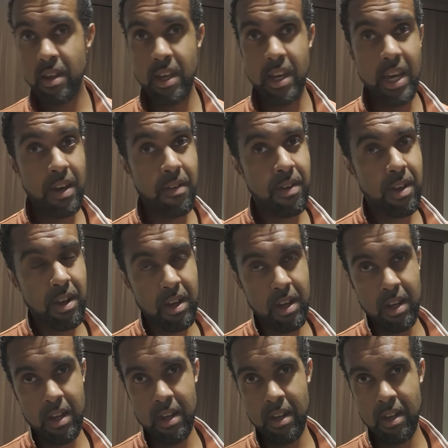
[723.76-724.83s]
having
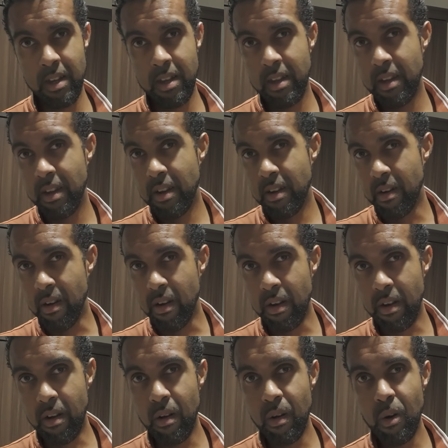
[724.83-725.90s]
a, you know, a
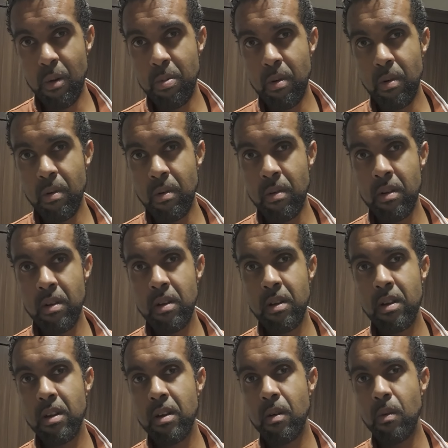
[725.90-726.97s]
global,
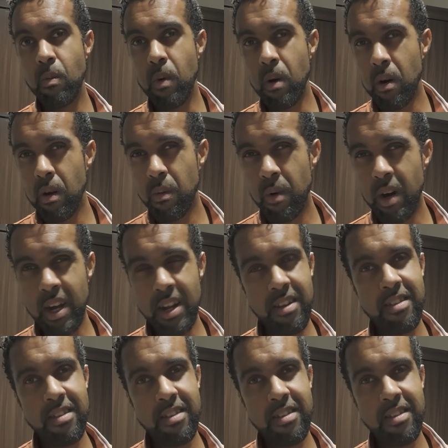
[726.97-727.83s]
worldwide